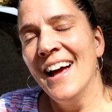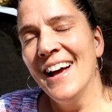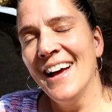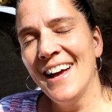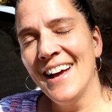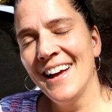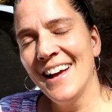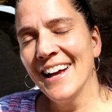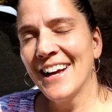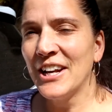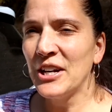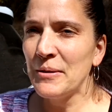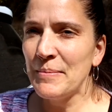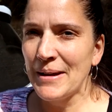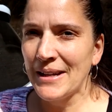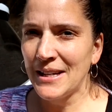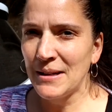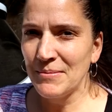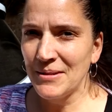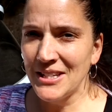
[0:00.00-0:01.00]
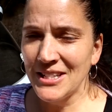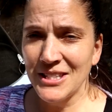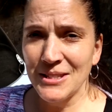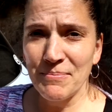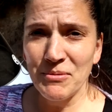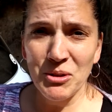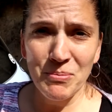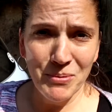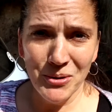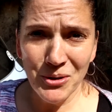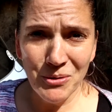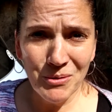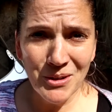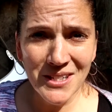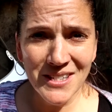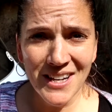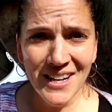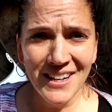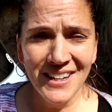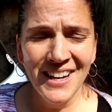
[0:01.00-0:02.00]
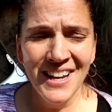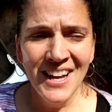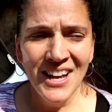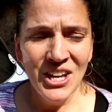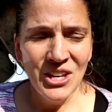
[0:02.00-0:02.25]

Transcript: I gotta go back in. I'm getting some computer work done.